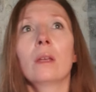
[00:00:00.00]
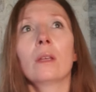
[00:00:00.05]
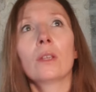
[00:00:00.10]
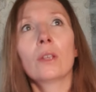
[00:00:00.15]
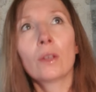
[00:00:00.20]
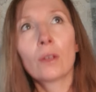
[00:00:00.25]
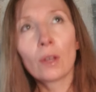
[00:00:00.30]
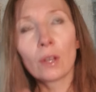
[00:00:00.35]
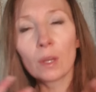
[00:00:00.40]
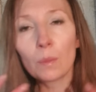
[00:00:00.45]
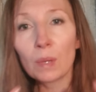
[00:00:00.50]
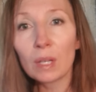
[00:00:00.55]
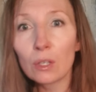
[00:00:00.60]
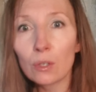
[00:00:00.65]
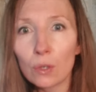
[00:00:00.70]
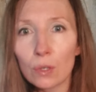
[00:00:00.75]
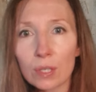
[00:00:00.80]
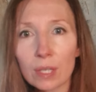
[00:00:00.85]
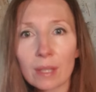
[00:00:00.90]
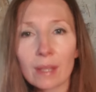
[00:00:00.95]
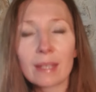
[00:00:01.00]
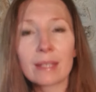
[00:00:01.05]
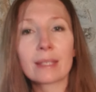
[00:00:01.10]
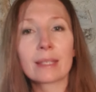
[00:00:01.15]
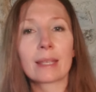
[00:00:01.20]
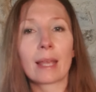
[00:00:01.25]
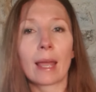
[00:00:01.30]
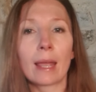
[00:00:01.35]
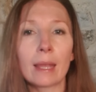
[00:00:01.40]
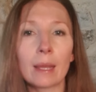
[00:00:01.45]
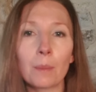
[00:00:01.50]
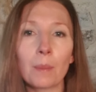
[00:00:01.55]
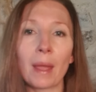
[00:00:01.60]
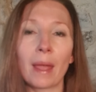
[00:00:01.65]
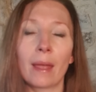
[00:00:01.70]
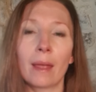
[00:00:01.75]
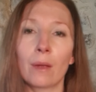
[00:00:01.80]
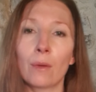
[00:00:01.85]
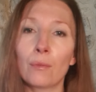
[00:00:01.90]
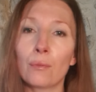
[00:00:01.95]
You're going to be using the same
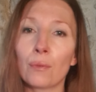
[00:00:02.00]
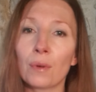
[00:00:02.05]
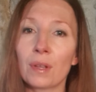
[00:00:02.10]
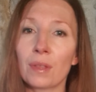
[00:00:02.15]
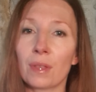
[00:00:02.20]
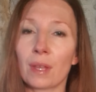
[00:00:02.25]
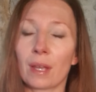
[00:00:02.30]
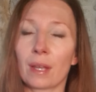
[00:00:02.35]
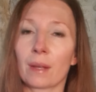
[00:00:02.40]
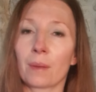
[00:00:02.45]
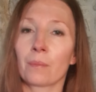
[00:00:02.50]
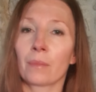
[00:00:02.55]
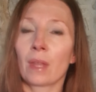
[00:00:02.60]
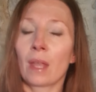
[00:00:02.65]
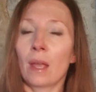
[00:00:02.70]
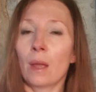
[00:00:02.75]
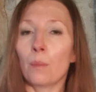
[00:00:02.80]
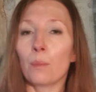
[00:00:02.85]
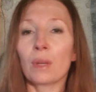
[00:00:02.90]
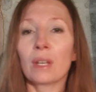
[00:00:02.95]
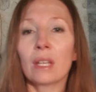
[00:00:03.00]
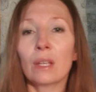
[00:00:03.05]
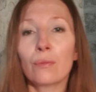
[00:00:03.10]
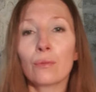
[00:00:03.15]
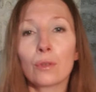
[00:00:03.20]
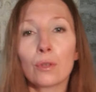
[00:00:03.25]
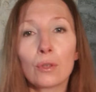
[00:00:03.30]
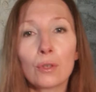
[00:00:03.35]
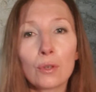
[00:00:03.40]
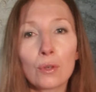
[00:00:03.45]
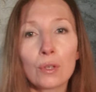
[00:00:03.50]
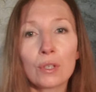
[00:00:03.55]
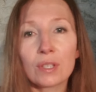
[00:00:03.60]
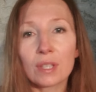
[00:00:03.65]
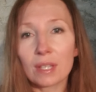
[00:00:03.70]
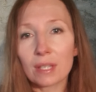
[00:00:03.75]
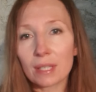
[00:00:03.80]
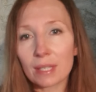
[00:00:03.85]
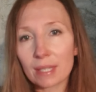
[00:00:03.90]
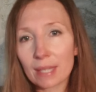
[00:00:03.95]
everything. But if you use
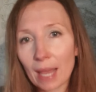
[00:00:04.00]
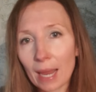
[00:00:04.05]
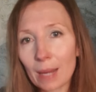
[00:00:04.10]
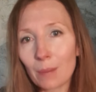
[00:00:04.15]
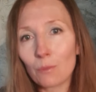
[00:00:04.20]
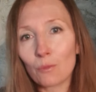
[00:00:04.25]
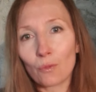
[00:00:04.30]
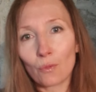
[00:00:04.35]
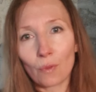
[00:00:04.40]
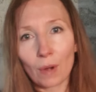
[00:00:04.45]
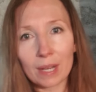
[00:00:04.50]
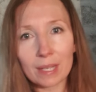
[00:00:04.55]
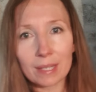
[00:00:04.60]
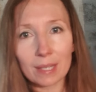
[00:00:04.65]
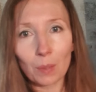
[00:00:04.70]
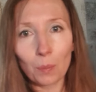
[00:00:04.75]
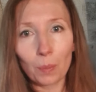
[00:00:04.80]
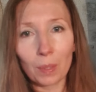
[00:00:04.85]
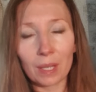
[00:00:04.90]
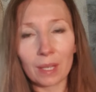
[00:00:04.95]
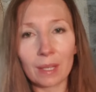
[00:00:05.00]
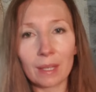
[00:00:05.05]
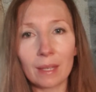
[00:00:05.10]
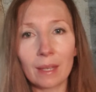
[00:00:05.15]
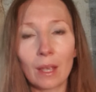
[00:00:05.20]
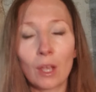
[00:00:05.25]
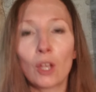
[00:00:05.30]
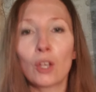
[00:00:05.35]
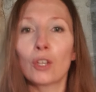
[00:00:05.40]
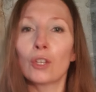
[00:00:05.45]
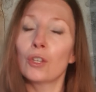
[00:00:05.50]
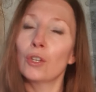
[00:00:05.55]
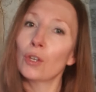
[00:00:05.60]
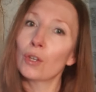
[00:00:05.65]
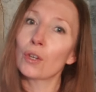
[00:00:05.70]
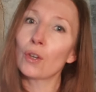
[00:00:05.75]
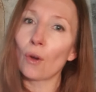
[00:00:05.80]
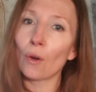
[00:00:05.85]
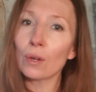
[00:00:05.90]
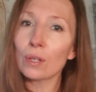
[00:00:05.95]
the same recipe, you're
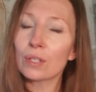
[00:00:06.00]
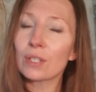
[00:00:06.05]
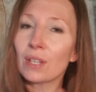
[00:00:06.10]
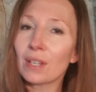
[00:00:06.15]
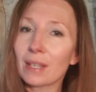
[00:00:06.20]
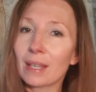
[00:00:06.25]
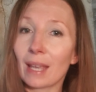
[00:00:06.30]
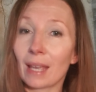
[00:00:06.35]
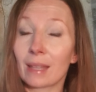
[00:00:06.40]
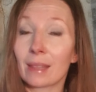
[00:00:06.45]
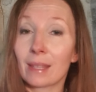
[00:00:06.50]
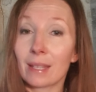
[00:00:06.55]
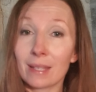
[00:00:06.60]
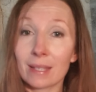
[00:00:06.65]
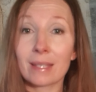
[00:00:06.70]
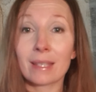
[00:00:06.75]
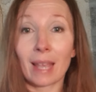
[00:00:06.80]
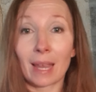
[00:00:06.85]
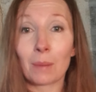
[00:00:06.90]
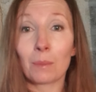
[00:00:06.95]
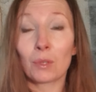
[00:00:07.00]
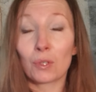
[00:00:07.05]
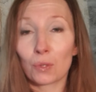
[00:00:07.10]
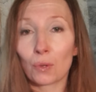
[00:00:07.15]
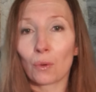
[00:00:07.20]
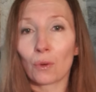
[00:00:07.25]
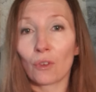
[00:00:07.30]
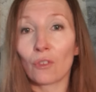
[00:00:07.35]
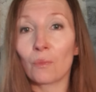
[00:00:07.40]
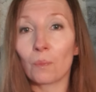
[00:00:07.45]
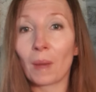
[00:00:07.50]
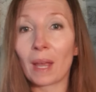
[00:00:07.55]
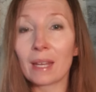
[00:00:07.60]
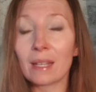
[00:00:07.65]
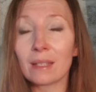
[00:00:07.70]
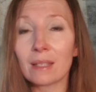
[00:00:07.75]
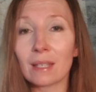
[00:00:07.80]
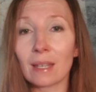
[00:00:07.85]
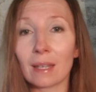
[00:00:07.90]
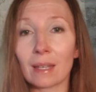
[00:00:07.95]
going to get the same sort of
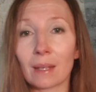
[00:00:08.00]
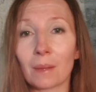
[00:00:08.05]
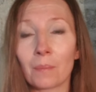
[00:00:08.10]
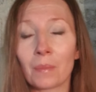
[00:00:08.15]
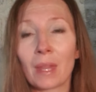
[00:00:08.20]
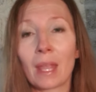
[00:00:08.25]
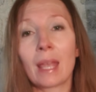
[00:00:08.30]
painting.